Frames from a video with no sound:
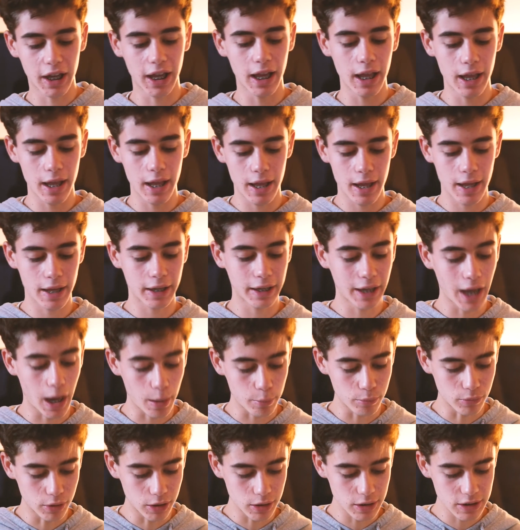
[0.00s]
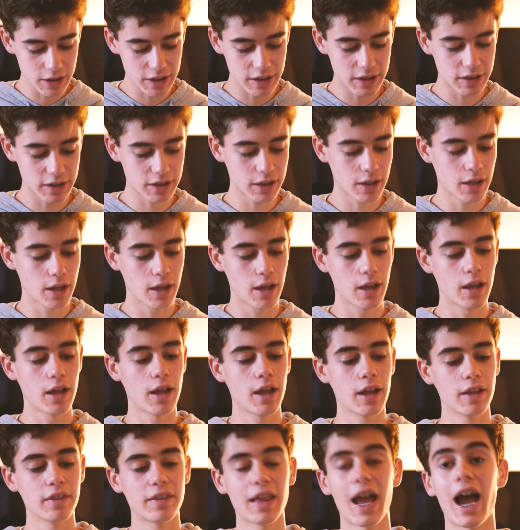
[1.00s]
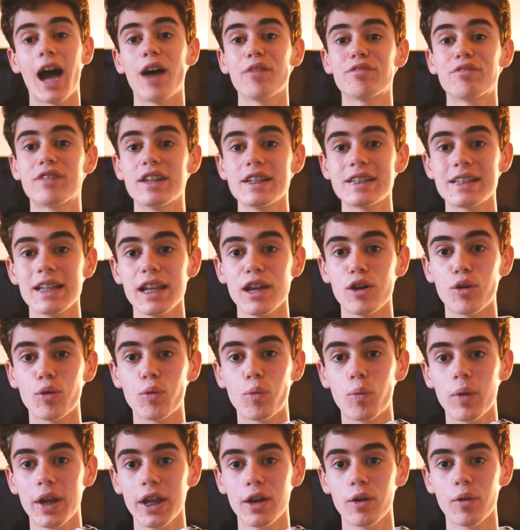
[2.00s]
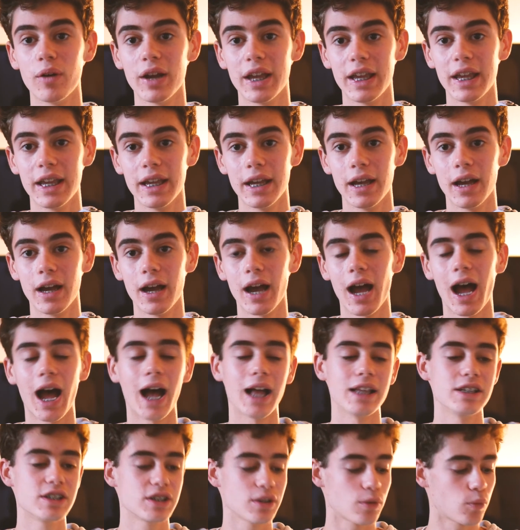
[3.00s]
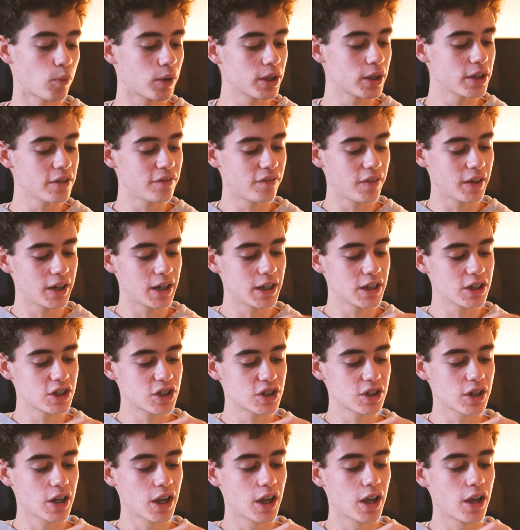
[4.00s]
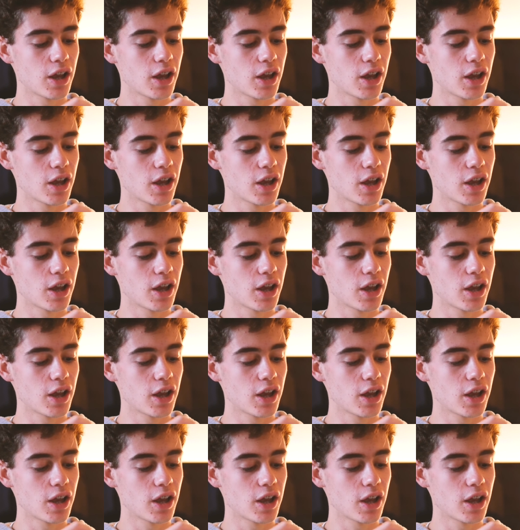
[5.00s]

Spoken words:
at cameras, they have this little wheel here, and when you finish,